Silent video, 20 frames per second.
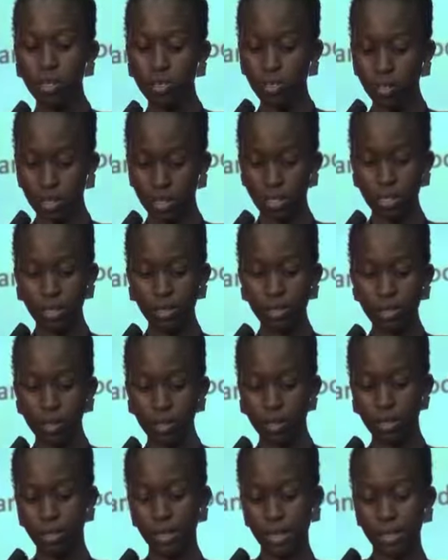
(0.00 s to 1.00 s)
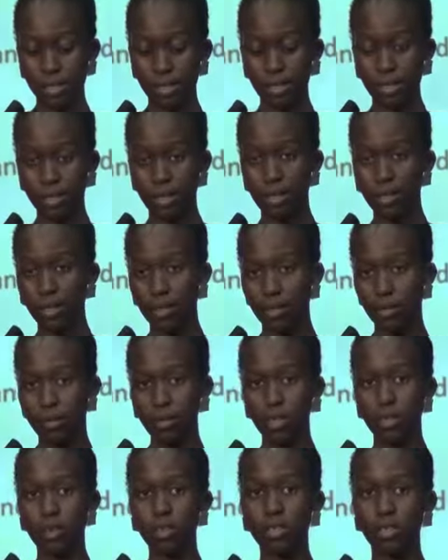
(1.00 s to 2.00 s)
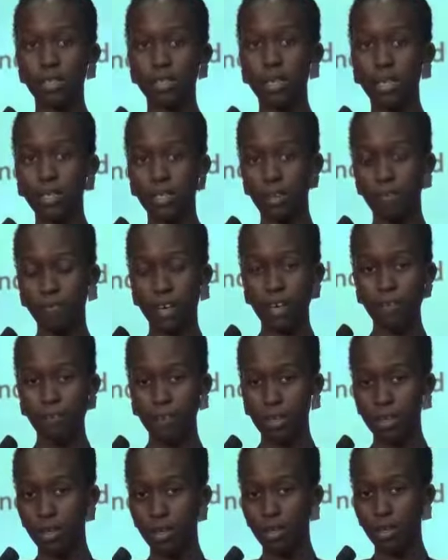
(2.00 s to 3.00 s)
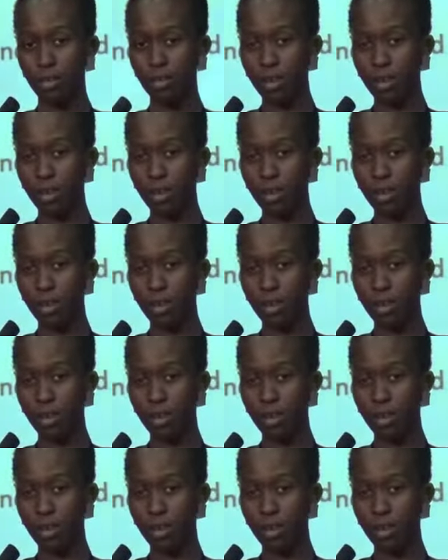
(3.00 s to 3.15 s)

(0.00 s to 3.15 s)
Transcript: you'll still get sick because it can survive in